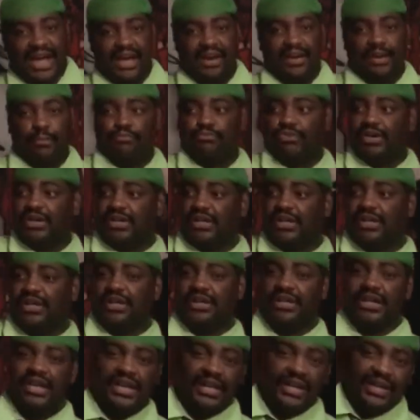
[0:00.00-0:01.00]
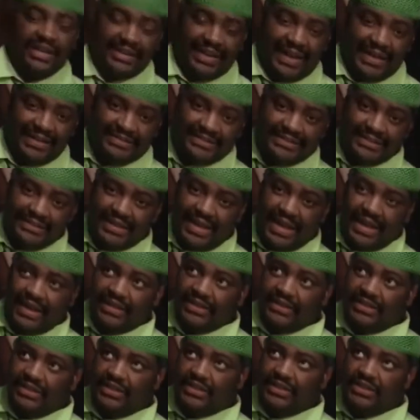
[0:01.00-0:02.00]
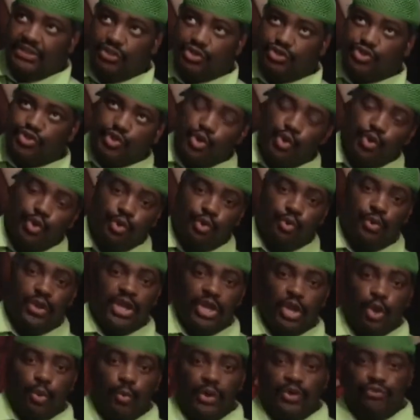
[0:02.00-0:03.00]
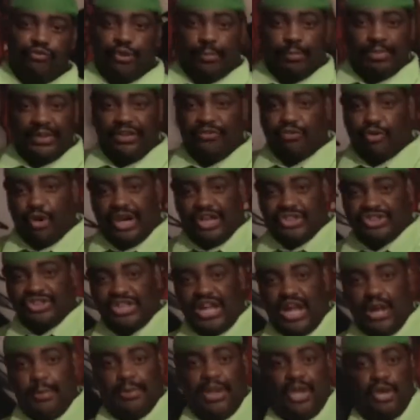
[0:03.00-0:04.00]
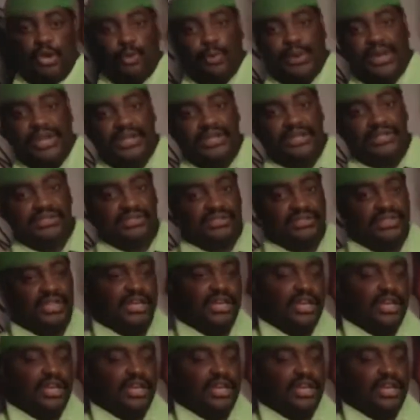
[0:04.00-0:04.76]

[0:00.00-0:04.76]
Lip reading: Down in Brooklyn. 1992, went to a place called Shopping in Queens.